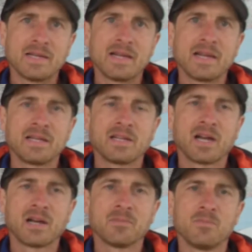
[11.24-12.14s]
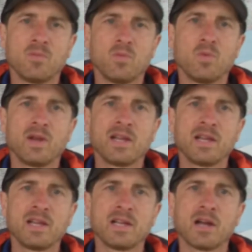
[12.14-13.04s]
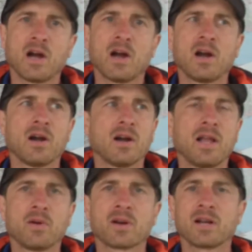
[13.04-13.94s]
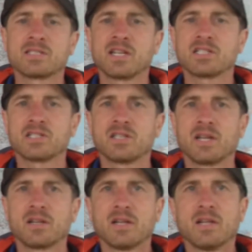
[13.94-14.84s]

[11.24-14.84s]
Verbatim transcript: And um, we are an organization that